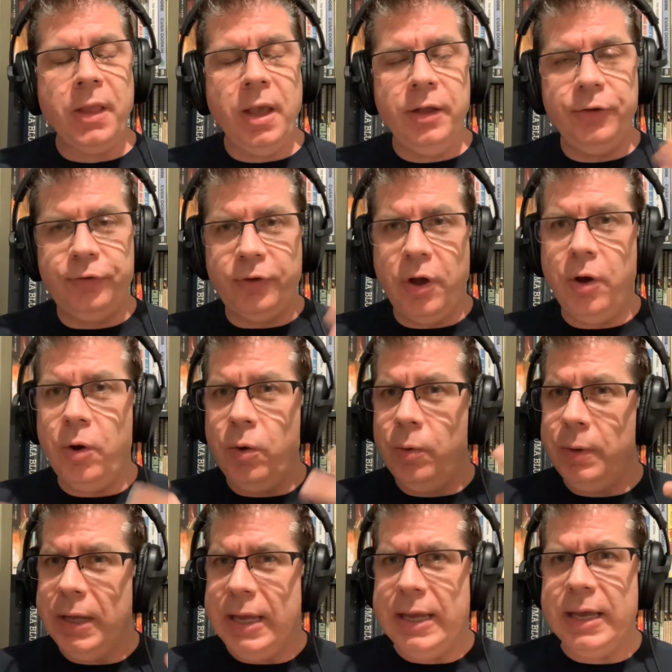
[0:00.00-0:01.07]

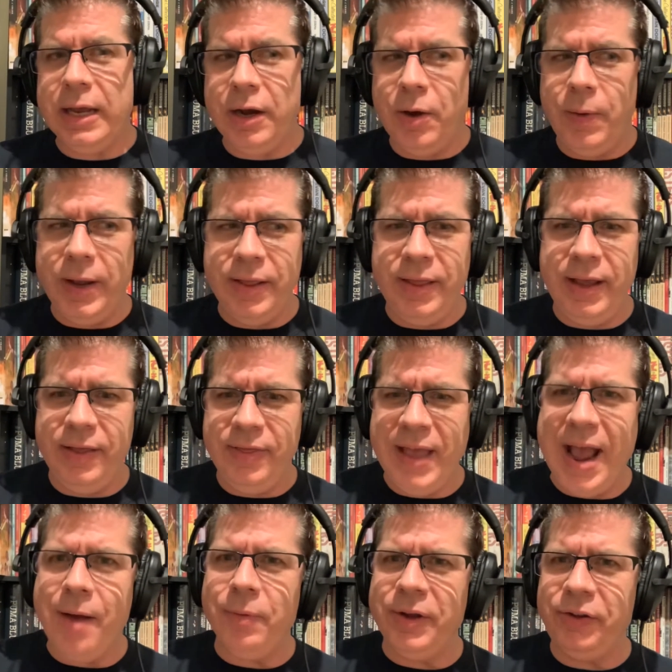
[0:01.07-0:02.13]
So, in
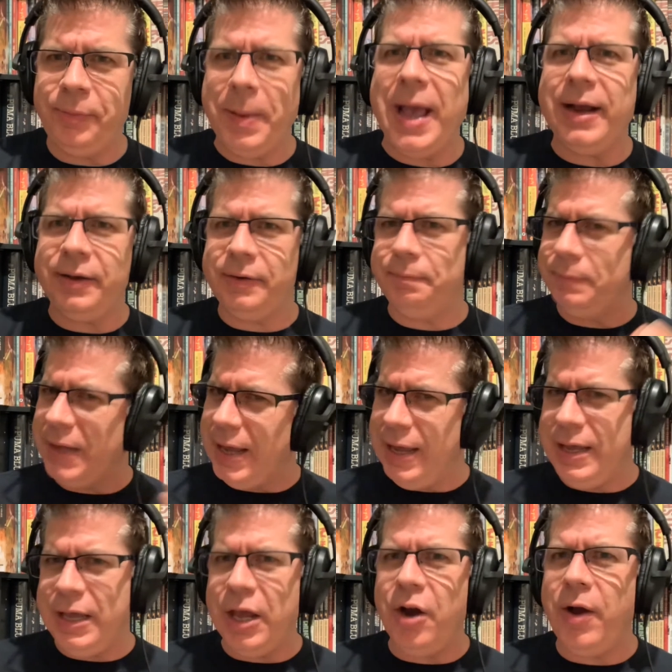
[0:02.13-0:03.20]
that respect,
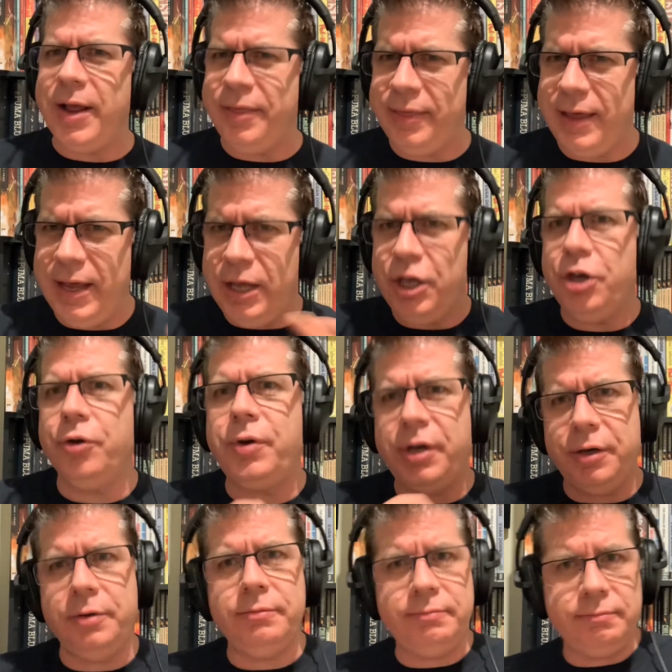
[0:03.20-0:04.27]
I think you
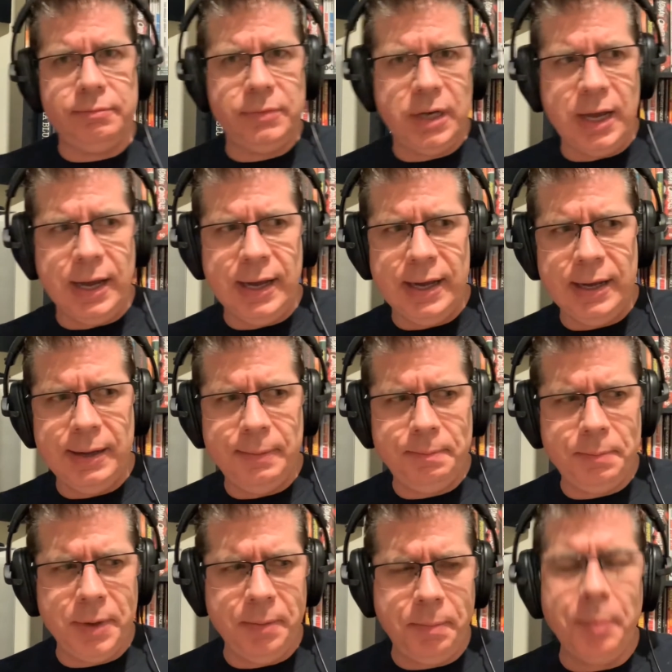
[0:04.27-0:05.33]
can
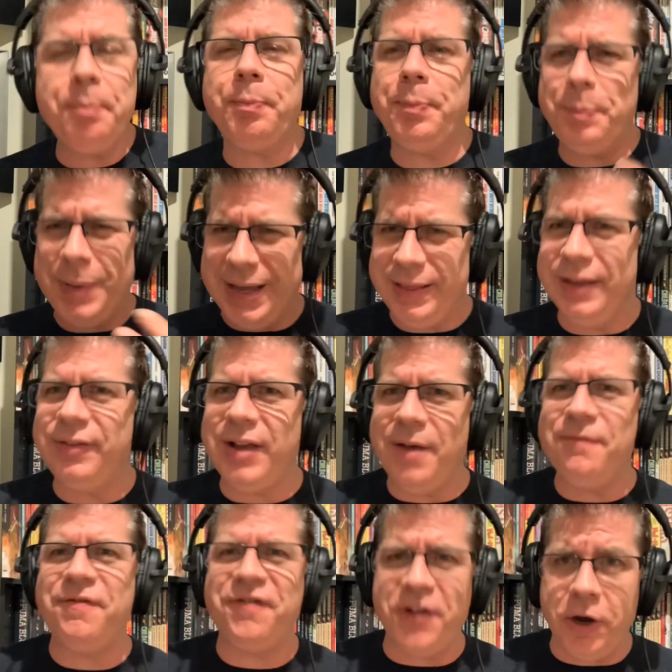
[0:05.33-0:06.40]
pick this
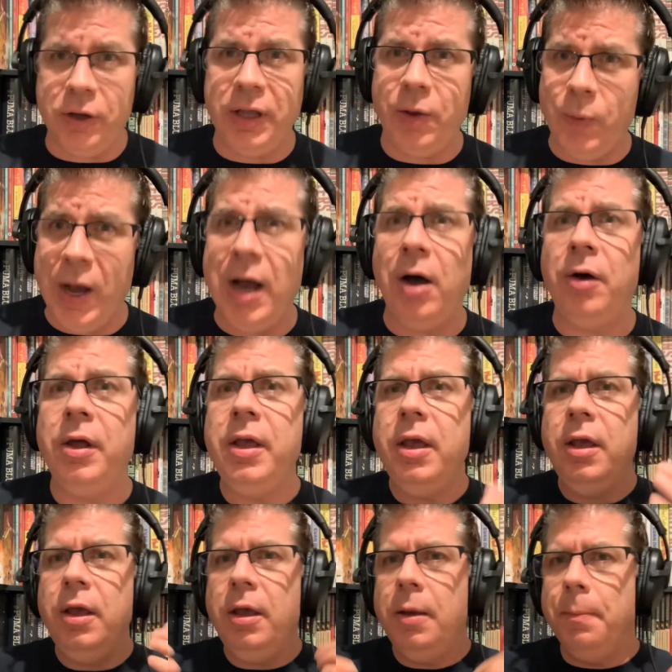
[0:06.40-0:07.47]
up fairly well,
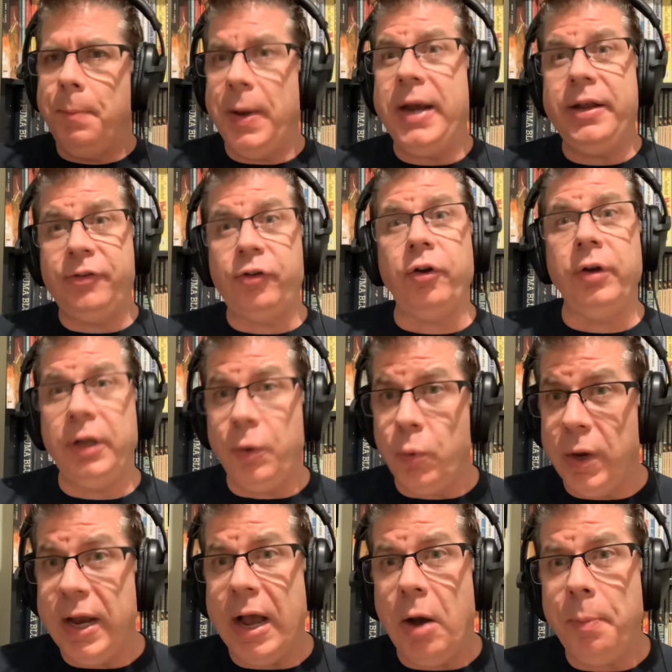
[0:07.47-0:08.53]
but it certainly
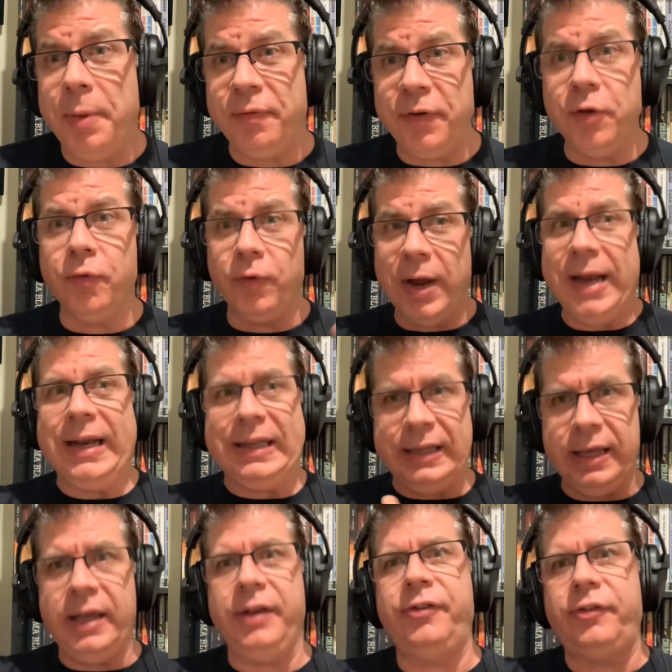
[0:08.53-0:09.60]
would help if you've read at
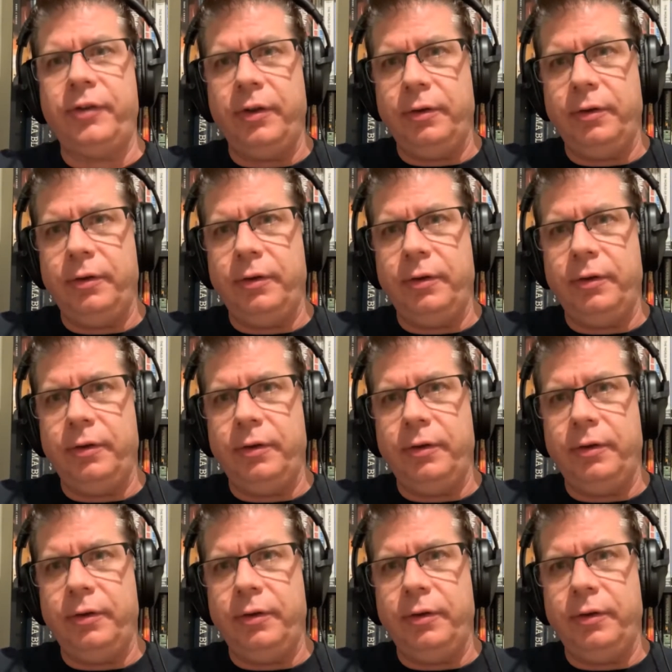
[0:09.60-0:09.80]
least